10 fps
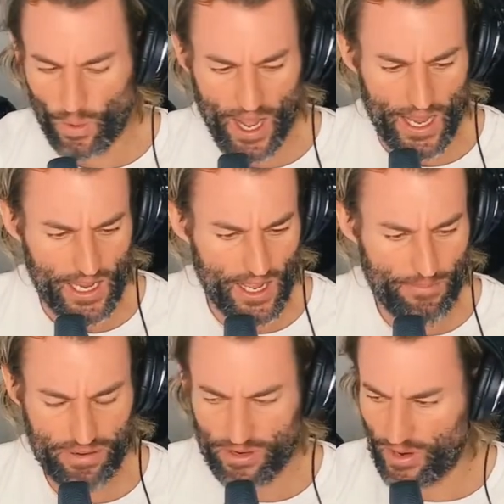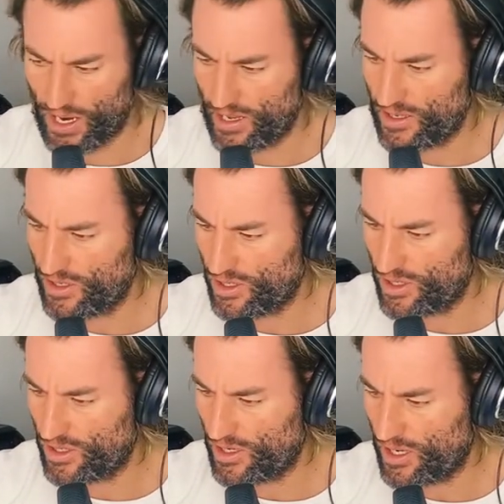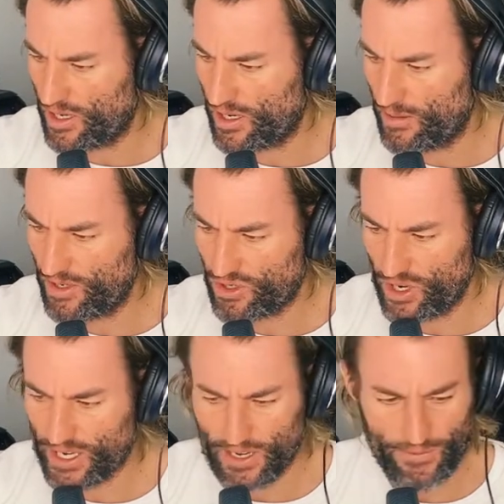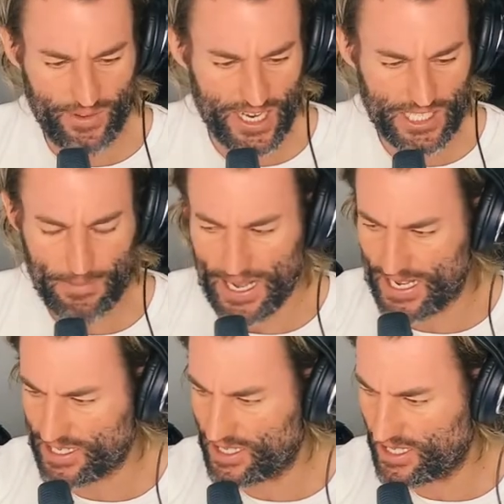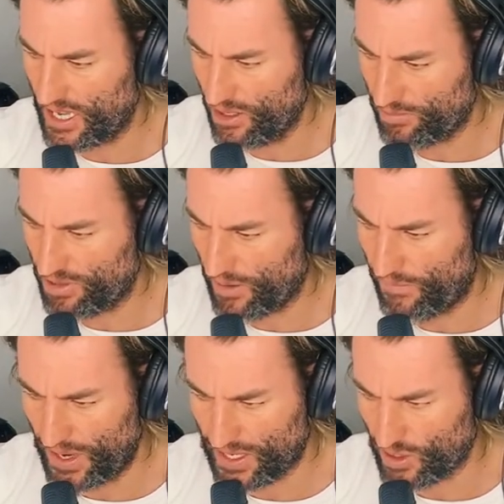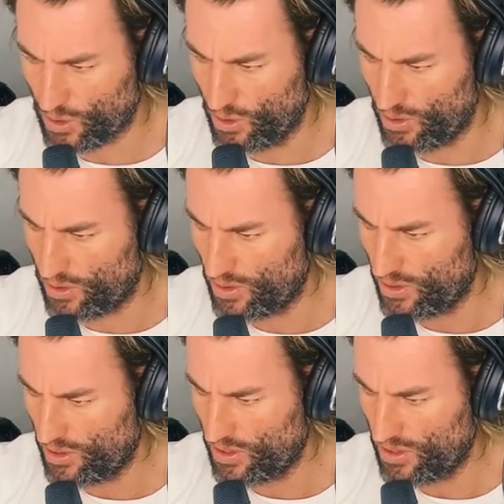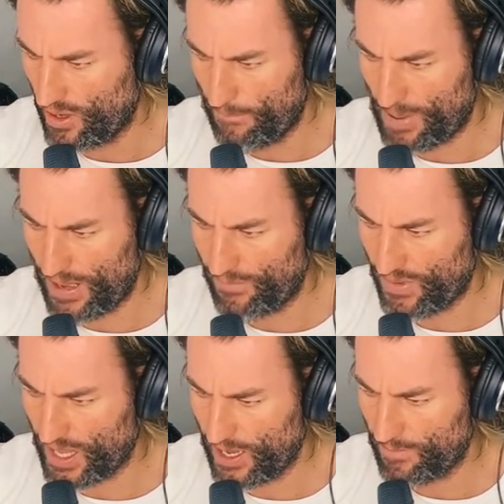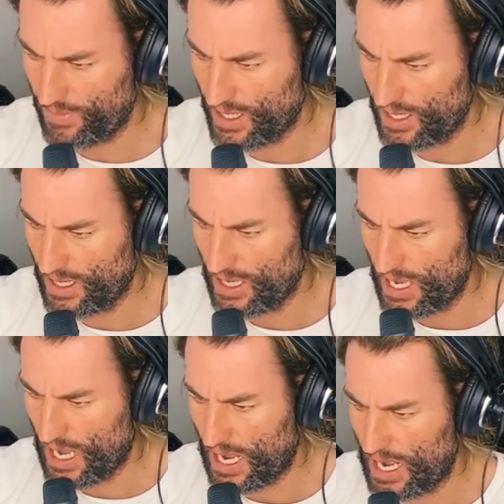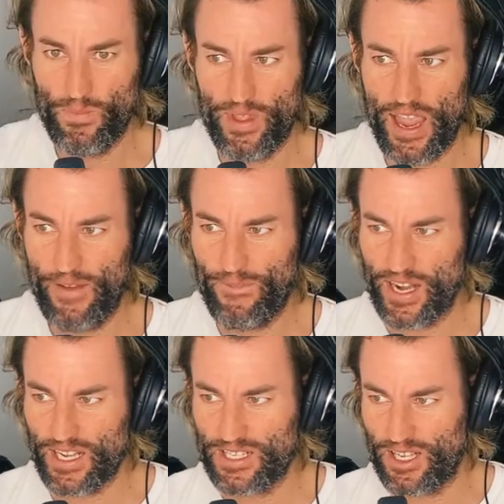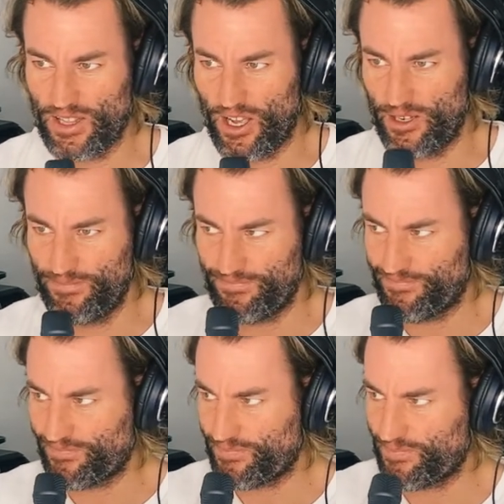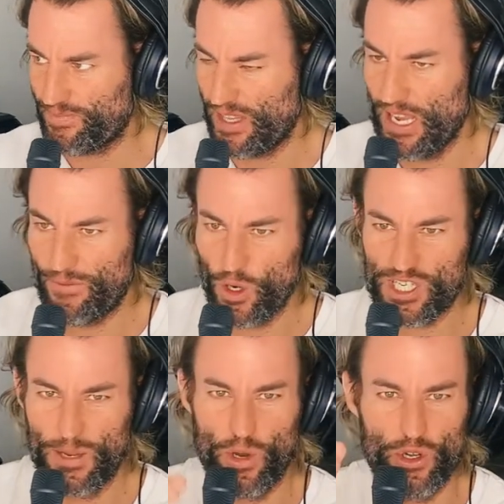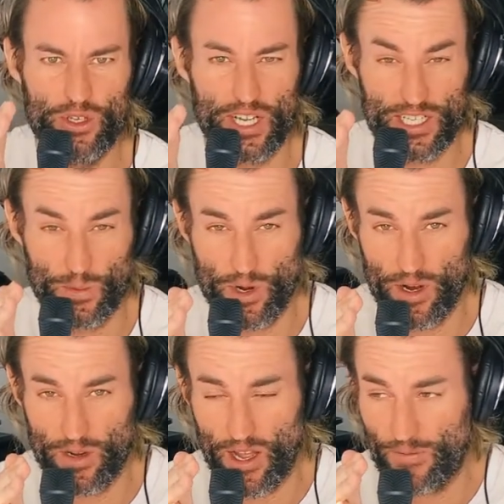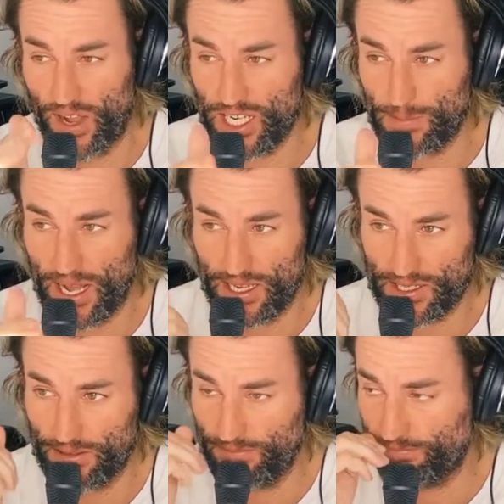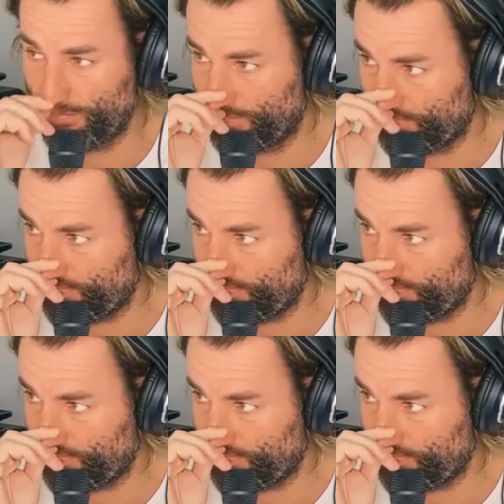By the way, Apura, I'm going to try and get a face mask because they look pretty fucking good. I'm pumped for them. How funny is it, though, if you're someone who doesn't wear a face mask